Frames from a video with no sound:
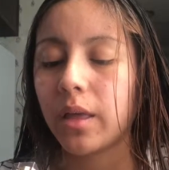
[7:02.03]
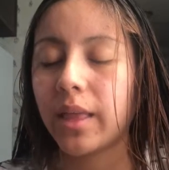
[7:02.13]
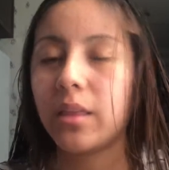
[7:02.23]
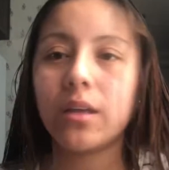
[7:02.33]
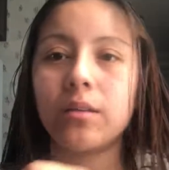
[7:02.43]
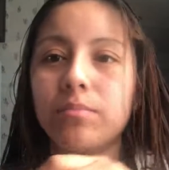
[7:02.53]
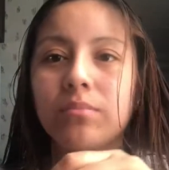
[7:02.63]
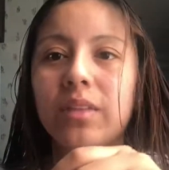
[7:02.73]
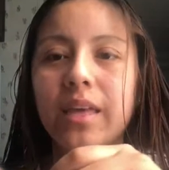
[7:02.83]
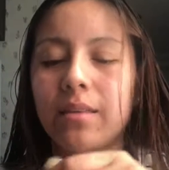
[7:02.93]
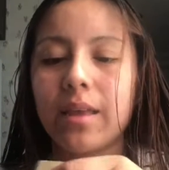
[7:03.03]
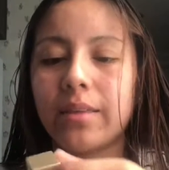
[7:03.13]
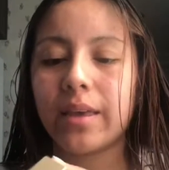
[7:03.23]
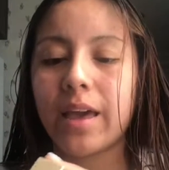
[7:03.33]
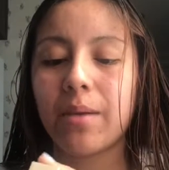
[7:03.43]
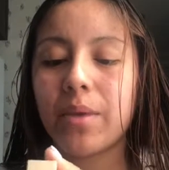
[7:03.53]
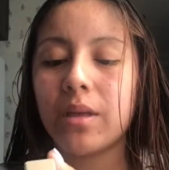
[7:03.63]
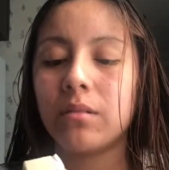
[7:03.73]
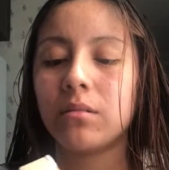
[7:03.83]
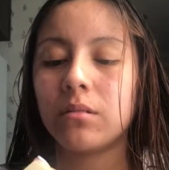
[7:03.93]
in the thing that they came
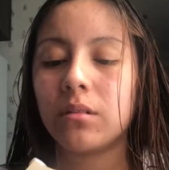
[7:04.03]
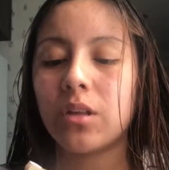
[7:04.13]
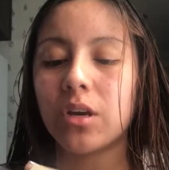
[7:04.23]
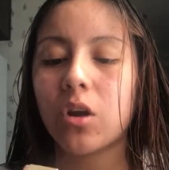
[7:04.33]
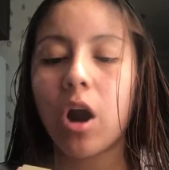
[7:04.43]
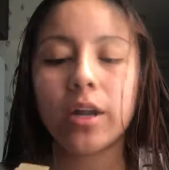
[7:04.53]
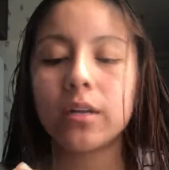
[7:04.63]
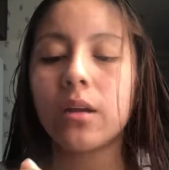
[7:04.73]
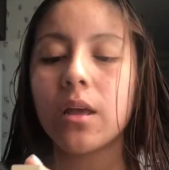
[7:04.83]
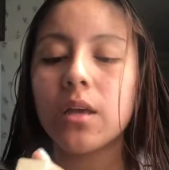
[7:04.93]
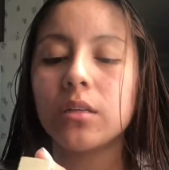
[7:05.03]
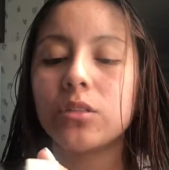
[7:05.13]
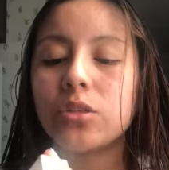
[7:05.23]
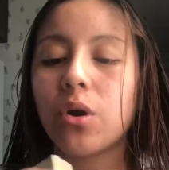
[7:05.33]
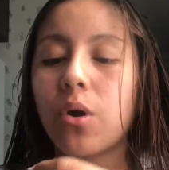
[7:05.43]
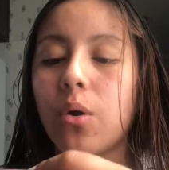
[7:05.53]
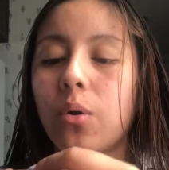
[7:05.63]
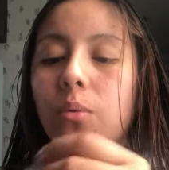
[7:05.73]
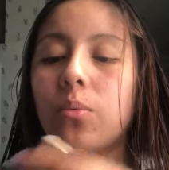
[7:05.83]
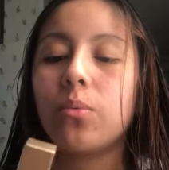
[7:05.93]
in the carton
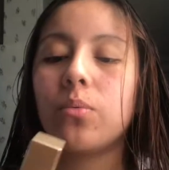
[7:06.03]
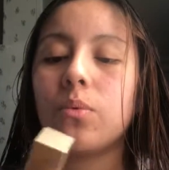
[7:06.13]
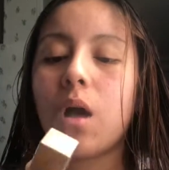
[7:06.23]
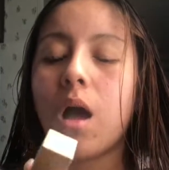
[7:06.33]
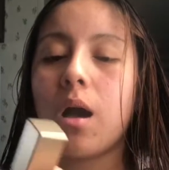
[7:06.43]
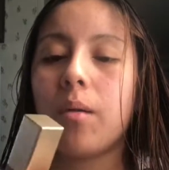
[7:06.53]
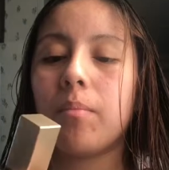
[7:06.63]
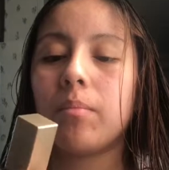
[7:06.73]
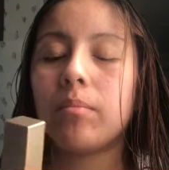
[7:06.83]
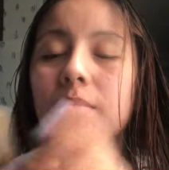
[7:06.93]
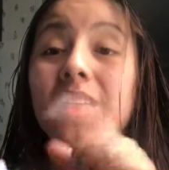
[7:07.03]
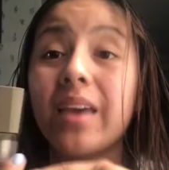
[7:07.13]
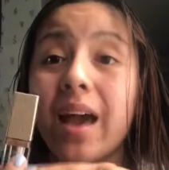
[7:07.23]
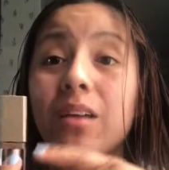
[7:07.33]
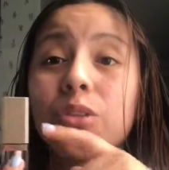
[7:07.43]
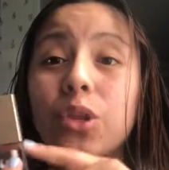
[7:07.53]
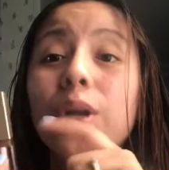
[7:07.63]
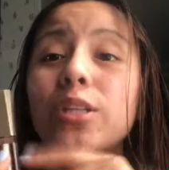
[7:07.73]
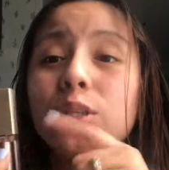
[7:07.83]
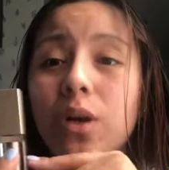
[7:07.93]
so um yeah
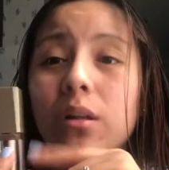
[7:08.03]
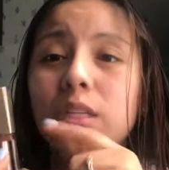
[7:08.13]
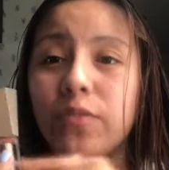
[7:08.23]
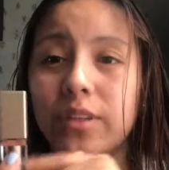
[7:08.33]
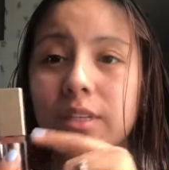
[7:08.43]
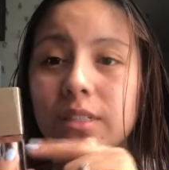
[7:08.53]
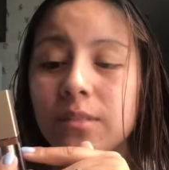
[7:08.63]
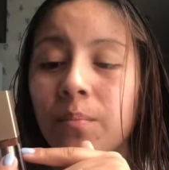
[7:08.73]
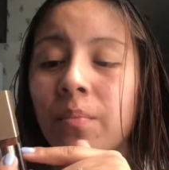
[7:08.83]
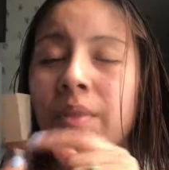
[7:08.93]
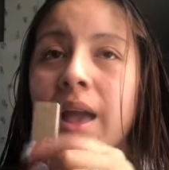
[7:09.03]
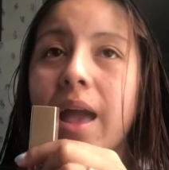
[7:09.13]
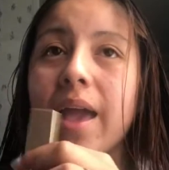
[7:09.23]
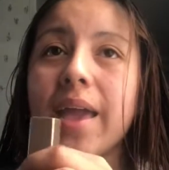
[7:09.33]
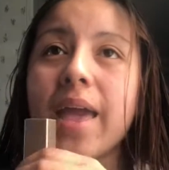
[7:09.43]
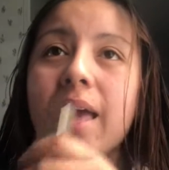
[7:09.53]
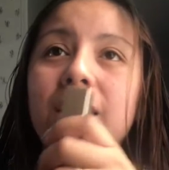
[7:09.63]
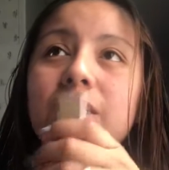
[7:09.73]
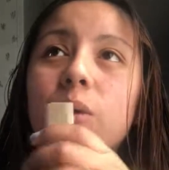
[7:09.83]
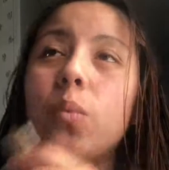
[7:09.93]
$32 for this
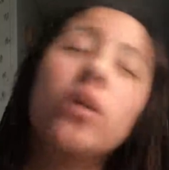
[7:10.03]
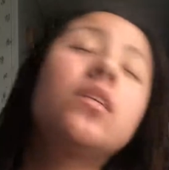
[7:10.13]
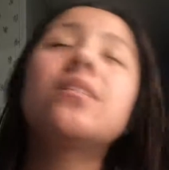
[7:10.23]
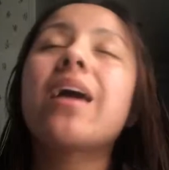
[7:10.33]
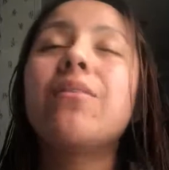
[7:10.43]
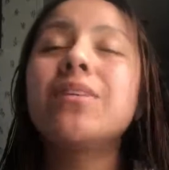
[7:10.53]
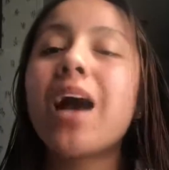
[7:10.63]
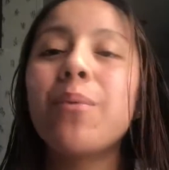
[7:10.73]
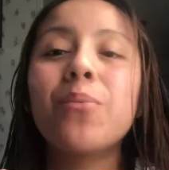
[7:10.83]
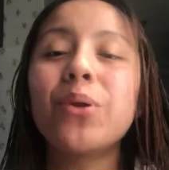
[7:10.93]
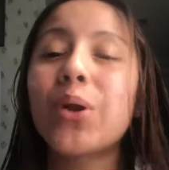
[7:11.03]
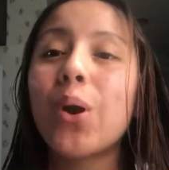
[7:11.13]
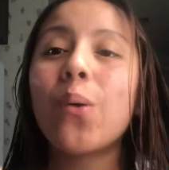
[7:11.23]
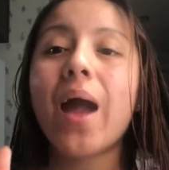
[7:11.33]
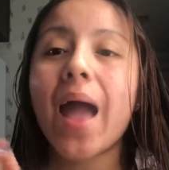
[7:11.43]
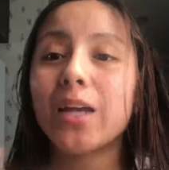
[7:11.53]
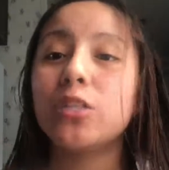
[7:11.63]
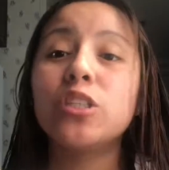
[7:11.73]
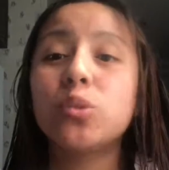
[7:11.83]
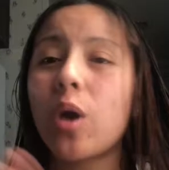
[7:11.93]
and once every time i would go i
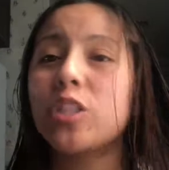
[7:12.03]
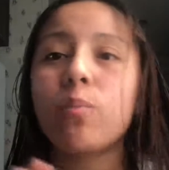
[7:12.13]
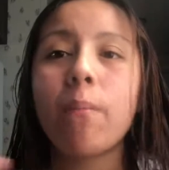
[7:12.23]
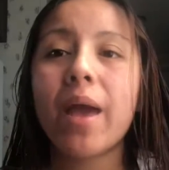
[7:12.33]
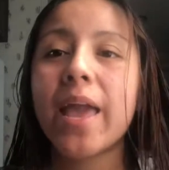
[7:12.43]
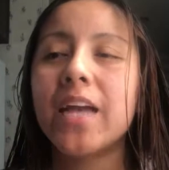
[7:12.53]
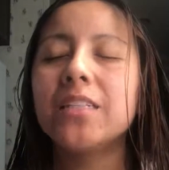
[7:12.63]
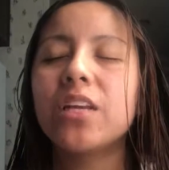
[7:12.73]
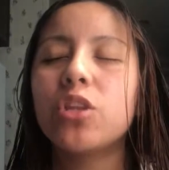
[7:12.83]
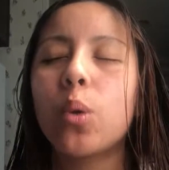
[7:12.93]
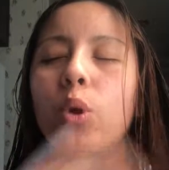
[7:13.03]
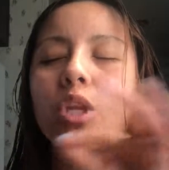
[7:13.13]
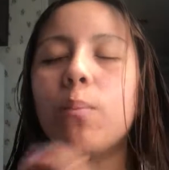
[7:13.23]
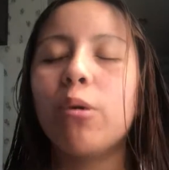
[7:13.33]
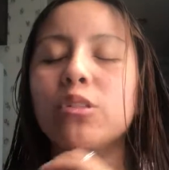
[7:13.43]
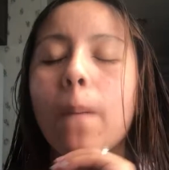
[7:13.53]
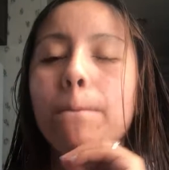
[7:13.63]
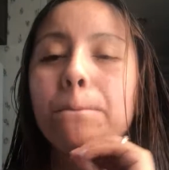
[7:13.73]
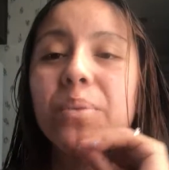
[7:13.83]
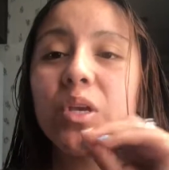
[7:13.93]
actually swatch them on my hands and they were the most
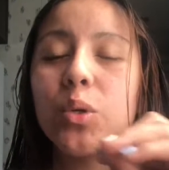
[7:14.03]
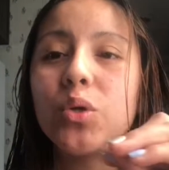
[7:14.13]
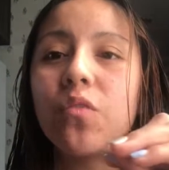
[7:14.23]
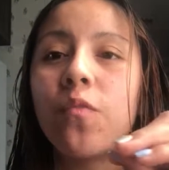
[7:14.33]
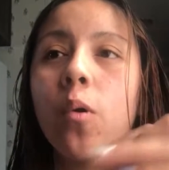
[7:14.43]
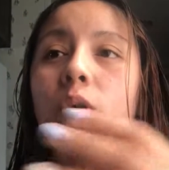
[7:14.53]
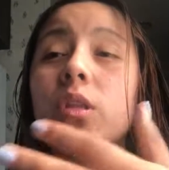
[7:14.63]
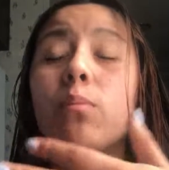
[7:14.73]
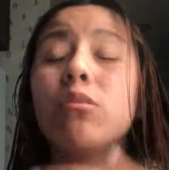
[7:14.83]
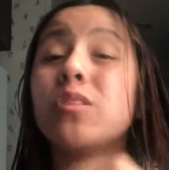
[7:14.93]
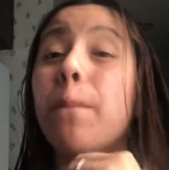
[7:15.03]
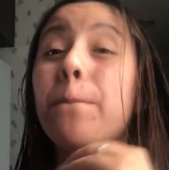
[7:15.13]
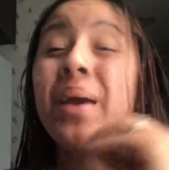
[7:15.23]
beautiful the most